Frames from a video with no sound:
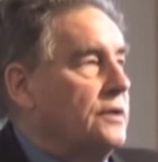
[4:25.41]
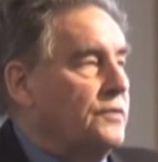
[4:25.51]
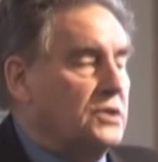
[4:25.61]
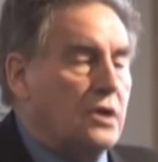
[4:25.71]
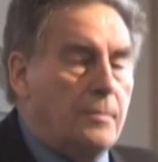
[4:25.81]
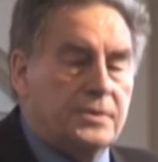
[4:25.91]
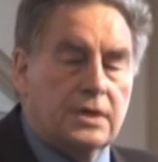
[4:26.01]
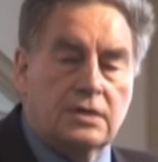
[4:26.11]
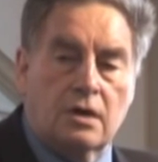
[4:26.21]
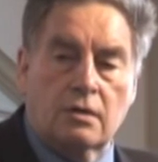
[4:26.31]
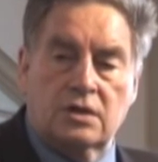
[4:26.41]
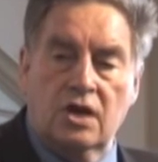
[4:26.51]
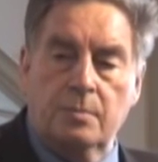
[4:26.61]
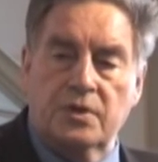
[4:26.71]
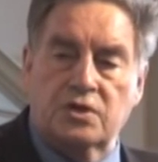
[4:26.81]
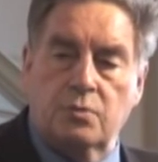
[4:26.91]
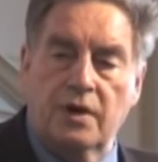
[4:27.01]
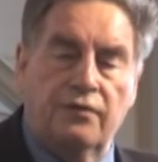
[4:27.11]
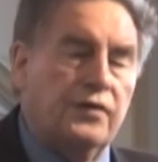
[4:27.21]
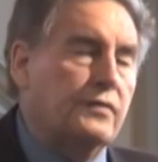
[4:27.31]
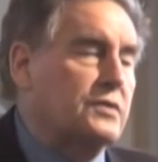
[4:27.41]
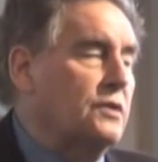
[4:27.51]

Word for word: that have stopped since October the 25th,